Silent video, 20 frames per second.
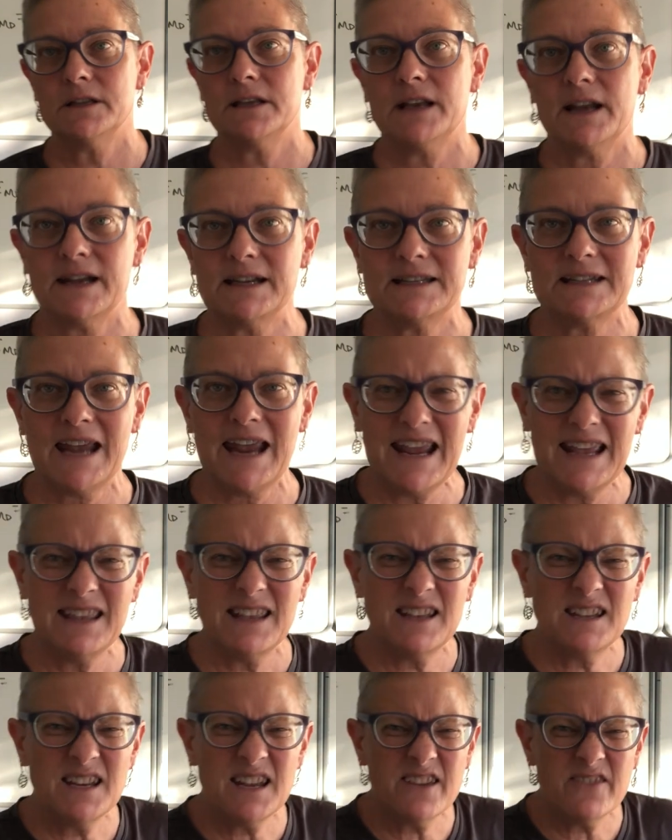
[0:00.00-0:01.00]
then I take
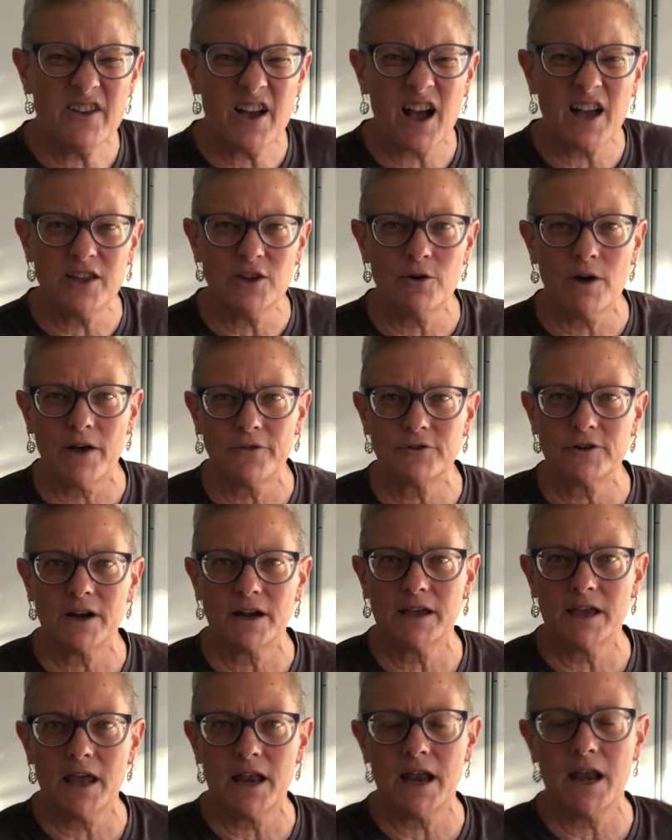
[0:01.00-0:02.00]
the t-value after I
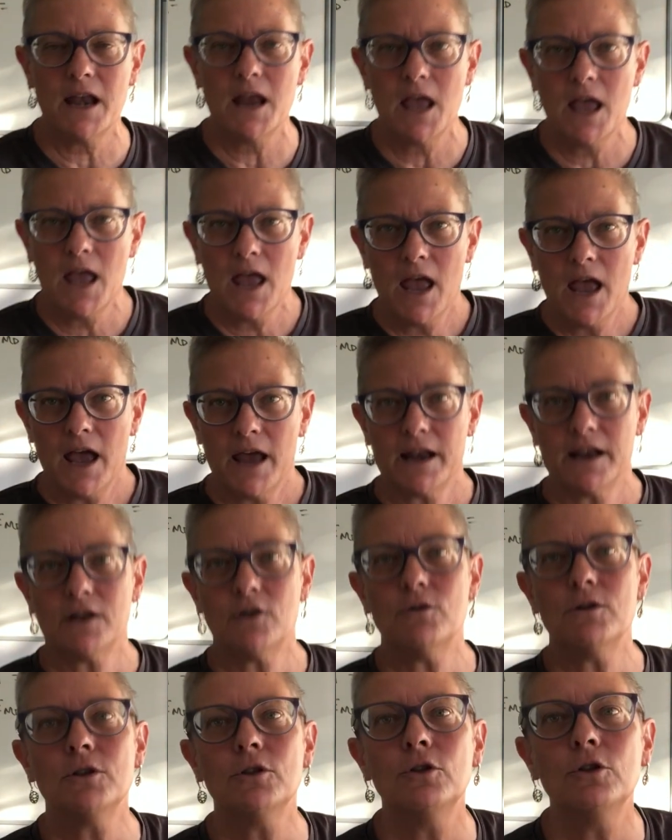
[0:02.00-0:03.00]
get it, and I
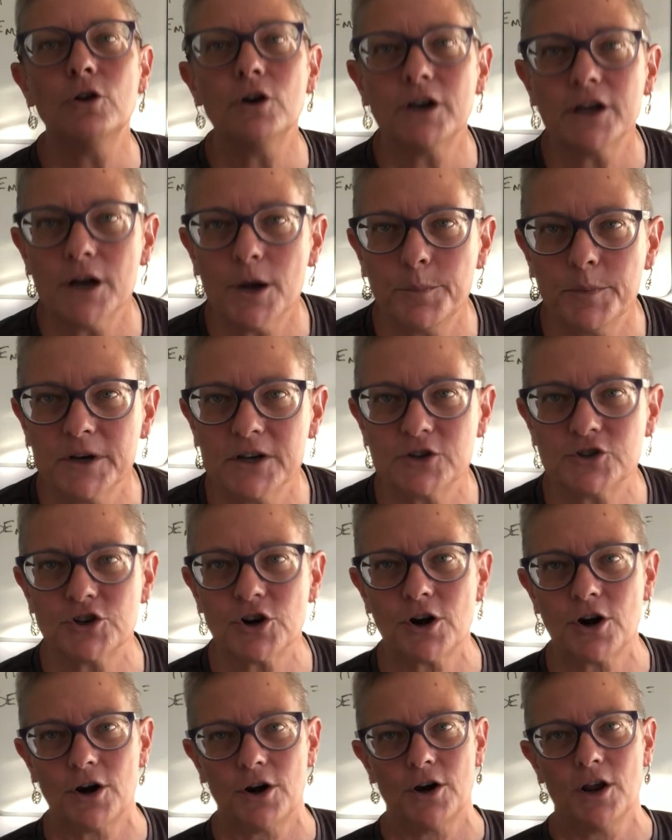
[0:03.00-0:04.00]
go and look it up in a
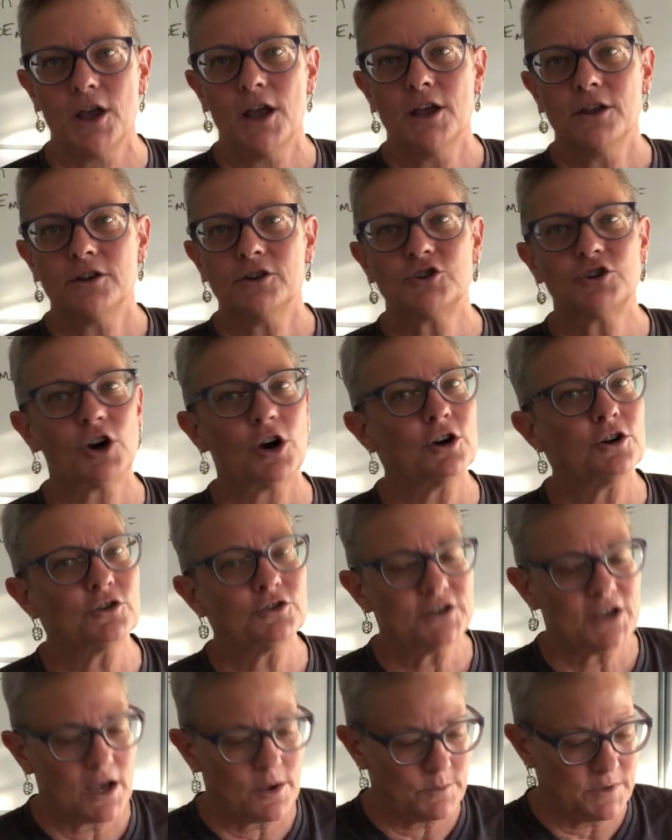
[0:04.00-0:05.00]
chart. The chart will
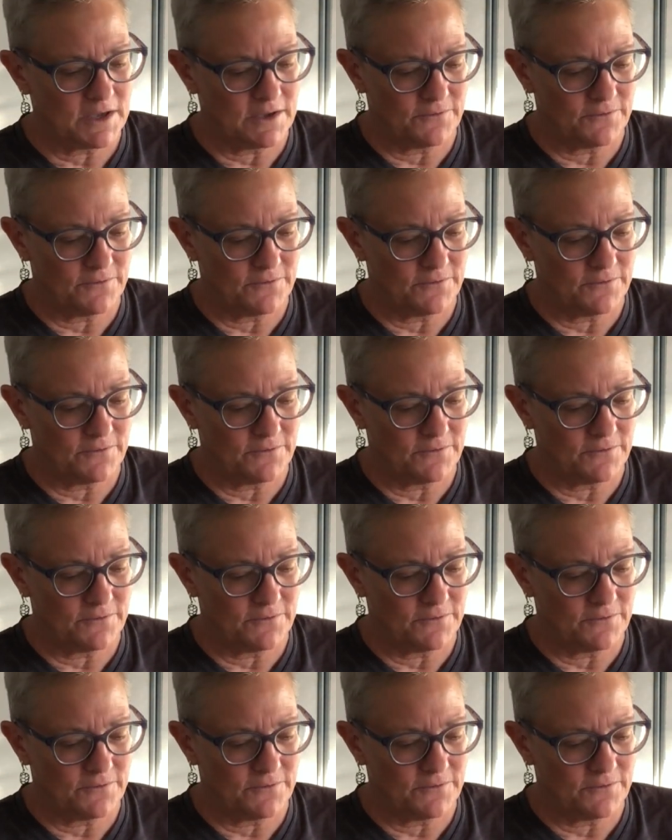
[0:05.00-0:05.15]
tell me